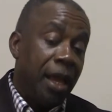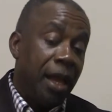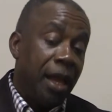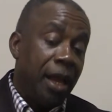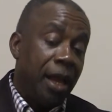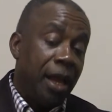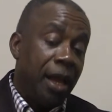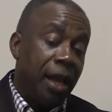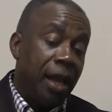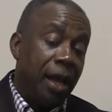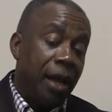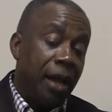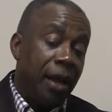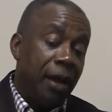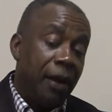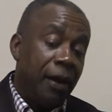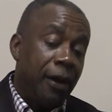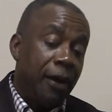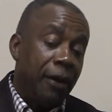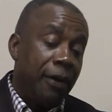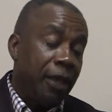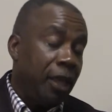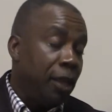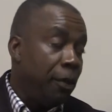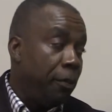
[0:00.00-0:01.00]

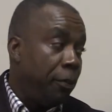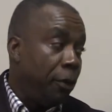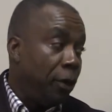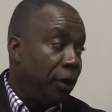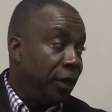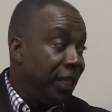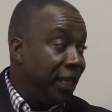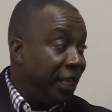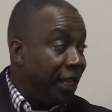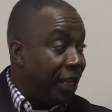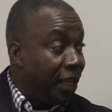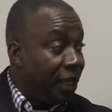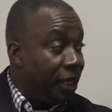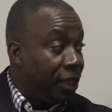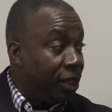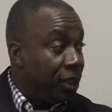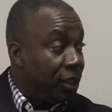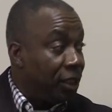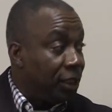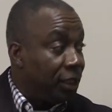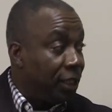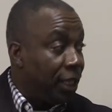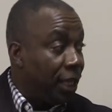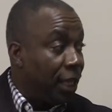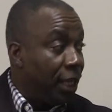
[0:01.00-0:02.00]
a born-again
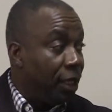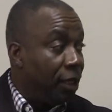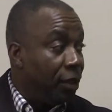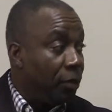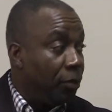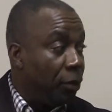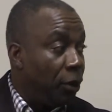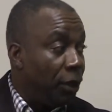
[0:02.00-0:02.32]
Christian,